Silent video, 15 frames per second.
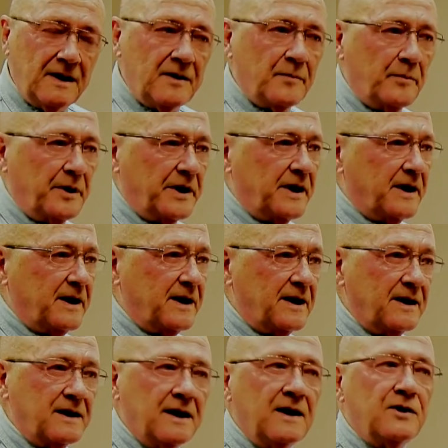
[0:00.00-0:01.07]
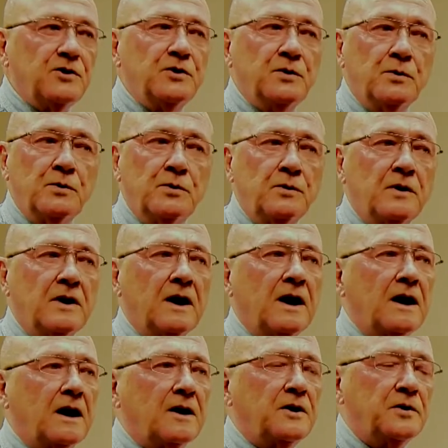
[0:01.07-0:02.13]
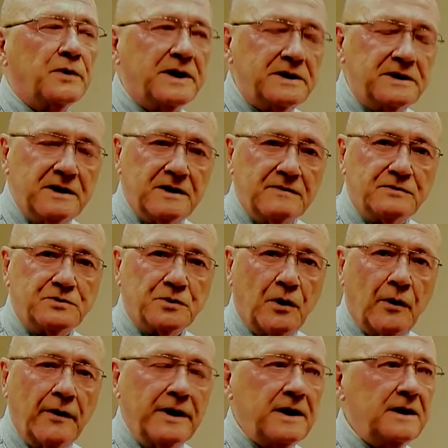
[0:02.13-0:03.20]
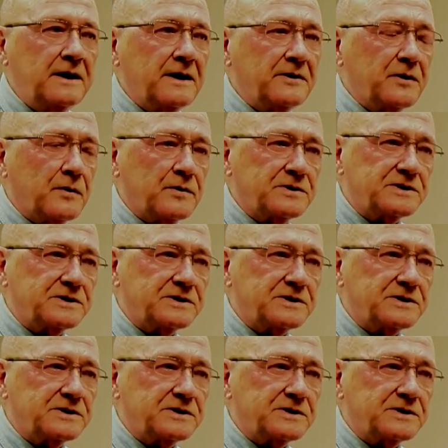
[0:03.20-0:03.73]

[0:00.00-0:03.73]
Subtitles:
but I do a great deal of drawing and always